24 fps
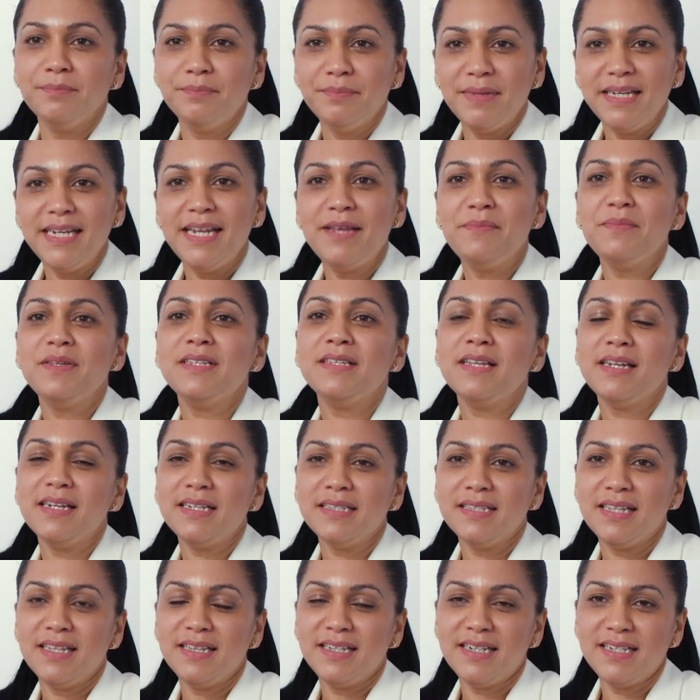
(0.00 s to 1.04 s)
My name is
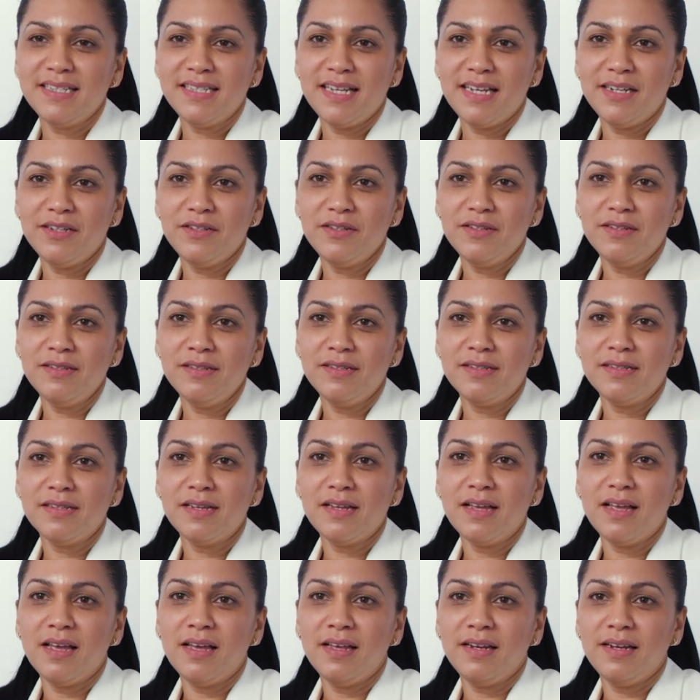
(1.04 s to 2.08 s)
Alexandra Santos,
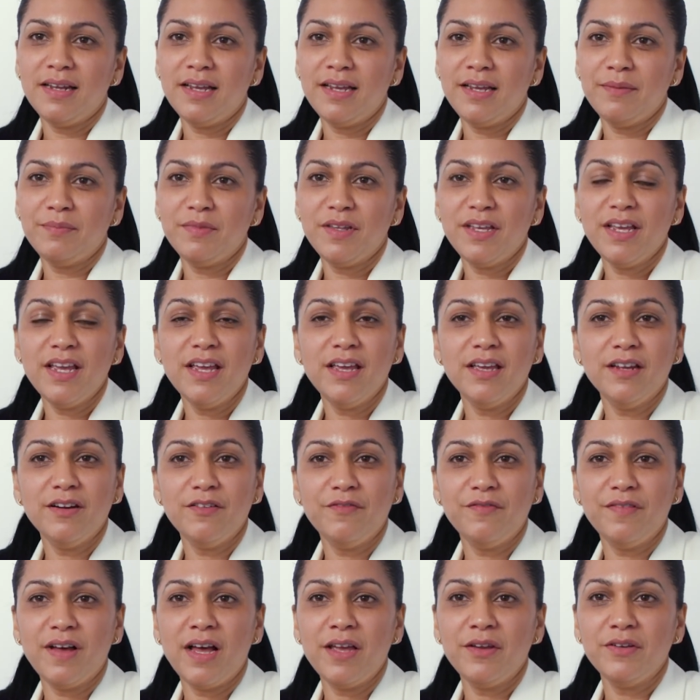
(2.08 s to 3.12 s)
and I am the head
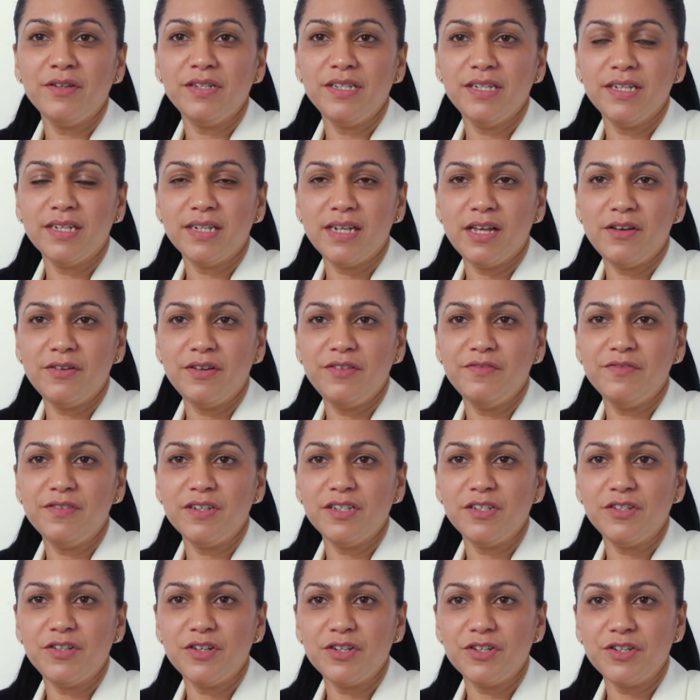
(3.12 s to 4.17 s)
of IoT Cloud
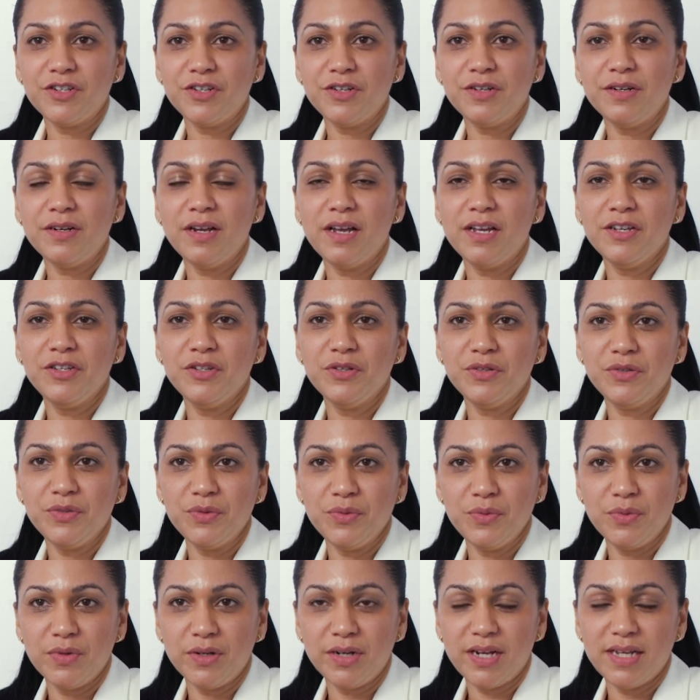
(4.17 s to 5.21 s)
Infrastructure. I chose
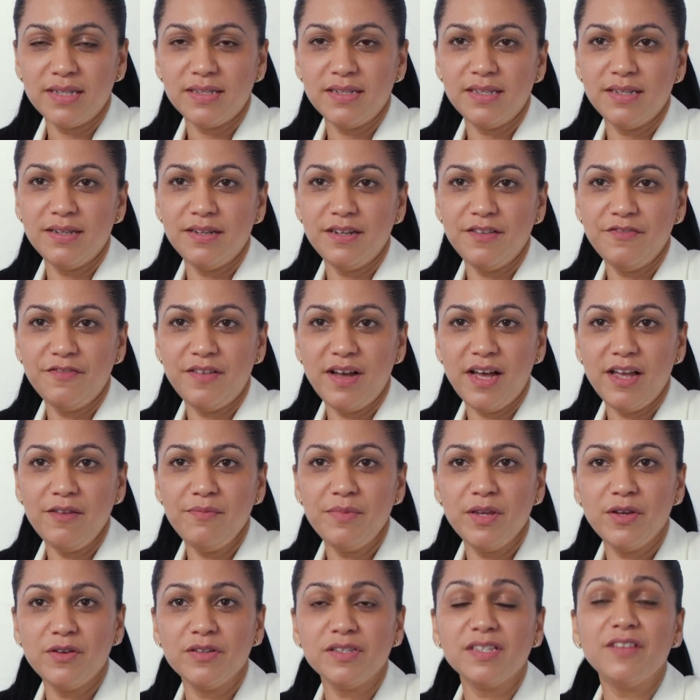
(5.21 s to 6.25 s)
to work at Signify
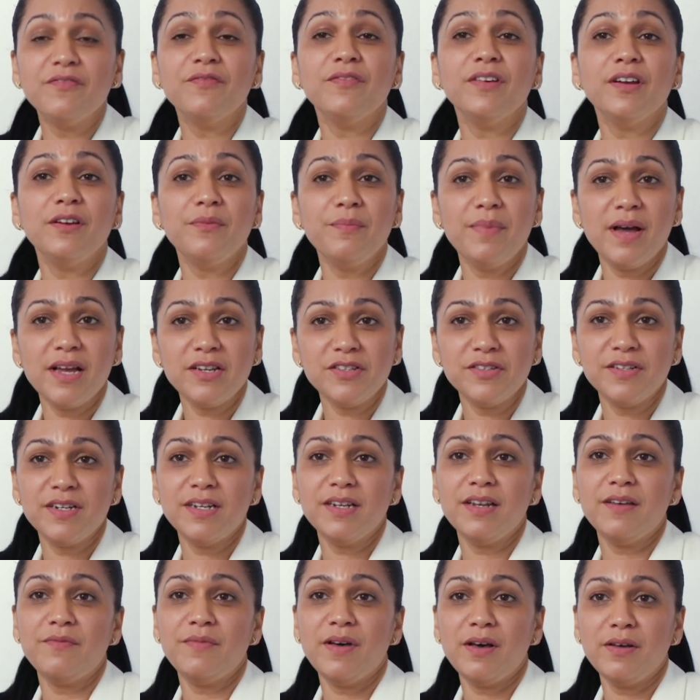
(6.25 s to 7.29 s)
because I'm very
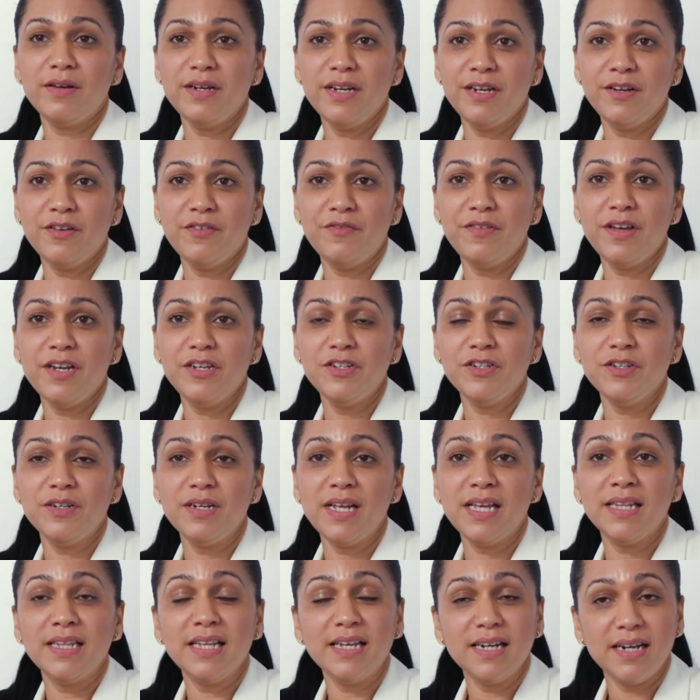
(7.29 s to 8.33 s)
passionate about
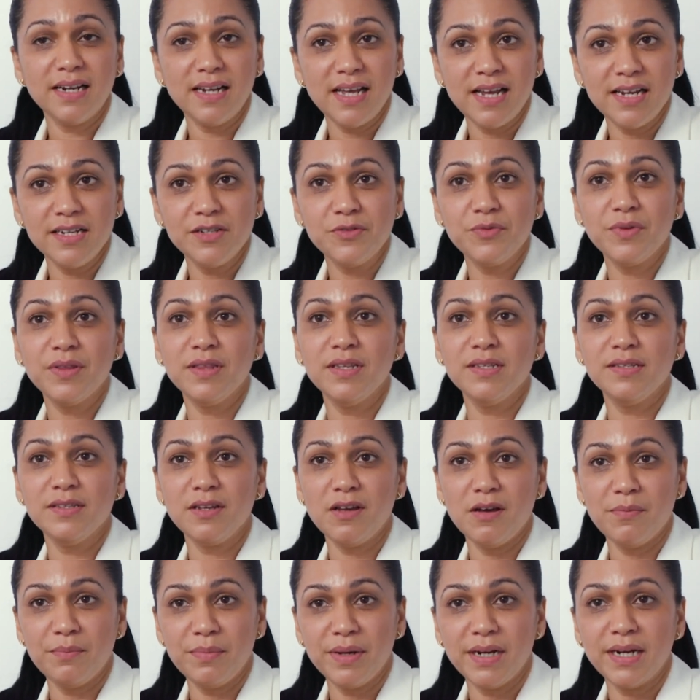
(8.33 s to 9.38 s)
innovation, and that aligns with this
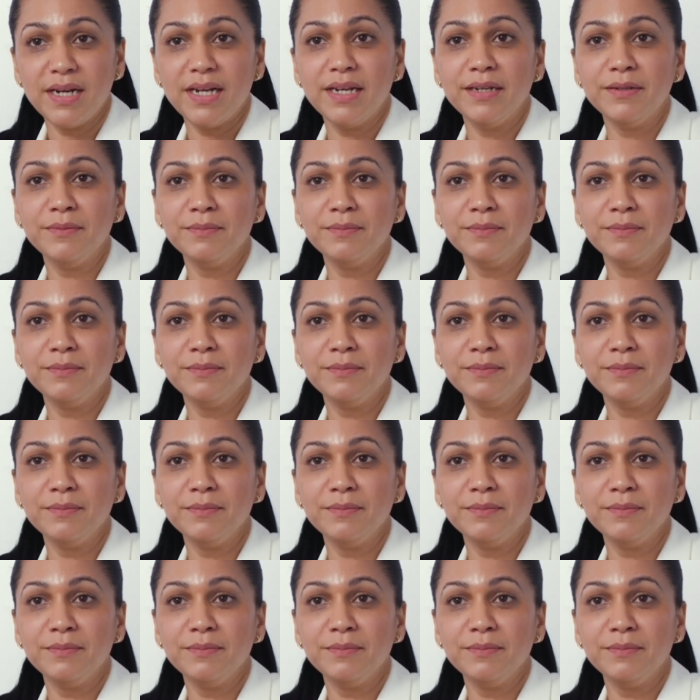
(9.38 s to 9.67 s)
company.